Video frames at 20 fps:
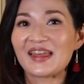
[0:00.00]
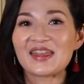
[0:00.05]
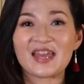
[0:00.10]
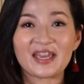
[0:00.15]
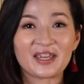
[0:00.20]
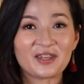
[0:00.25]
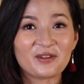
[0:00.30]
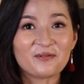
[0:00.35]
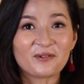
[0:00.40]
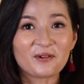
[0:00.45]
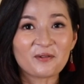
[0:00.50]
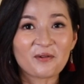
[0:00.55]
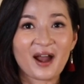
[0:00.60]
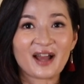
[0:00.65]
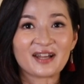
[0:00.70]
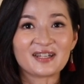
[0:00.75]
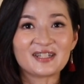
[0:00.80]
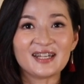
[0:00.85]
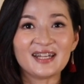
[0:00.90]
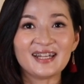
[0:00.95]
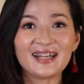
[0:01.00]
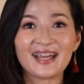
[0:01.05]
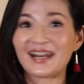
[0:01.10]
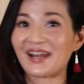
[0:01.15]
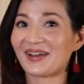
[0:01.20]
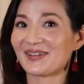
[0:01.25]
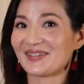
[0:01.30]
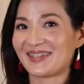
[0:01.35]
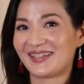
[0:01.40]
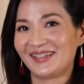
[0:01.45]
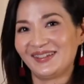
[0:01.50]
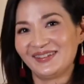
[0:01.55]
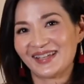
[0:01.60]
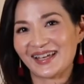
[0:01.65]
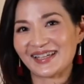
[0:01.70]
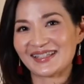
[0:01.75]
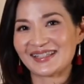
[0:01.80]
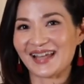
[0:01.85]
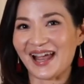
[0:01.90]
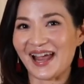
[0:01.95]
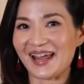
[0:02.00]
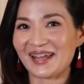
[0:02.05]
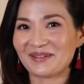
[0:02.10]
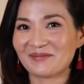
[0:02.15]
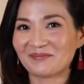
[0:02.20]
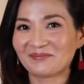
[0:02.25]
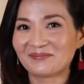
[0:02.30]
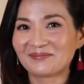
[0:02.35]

Thank you for watching, and I'll see you next time.